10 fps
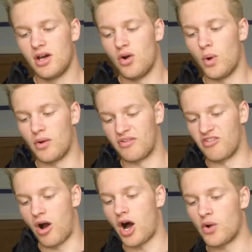
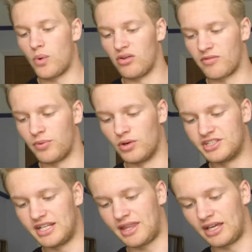Well, I will report
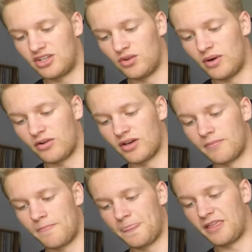it. Thank you.
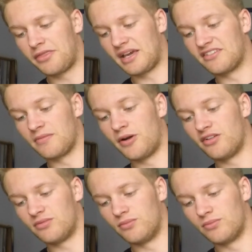Welcome. The thing is, the
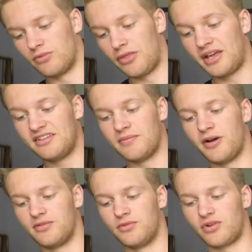person, the things the
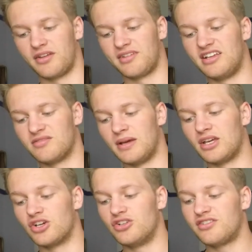person was trying to say to me.
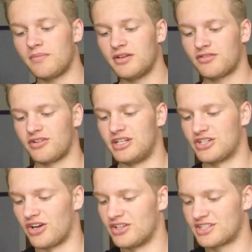Could you send me a
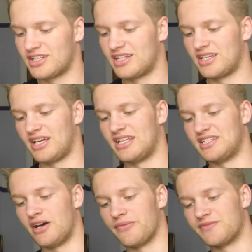screenshot and
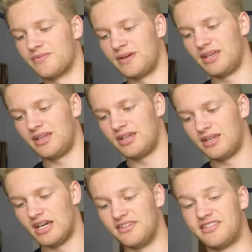tell them to me,
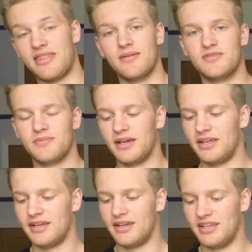and send them to me?
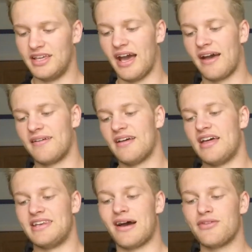Yeah.
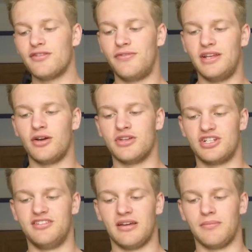Now this video that she
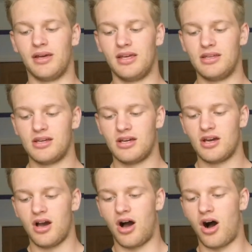sent me,
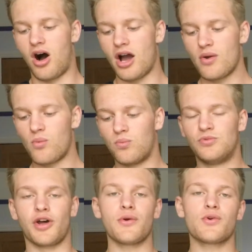I
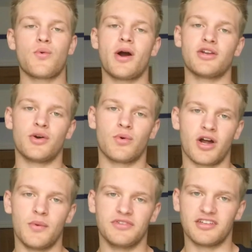don't quite know what
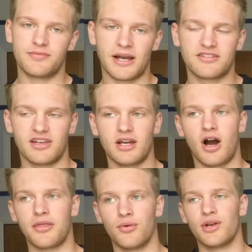I was expecting. I
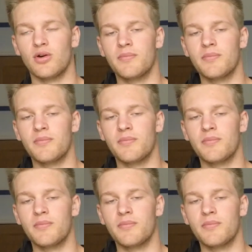thought it would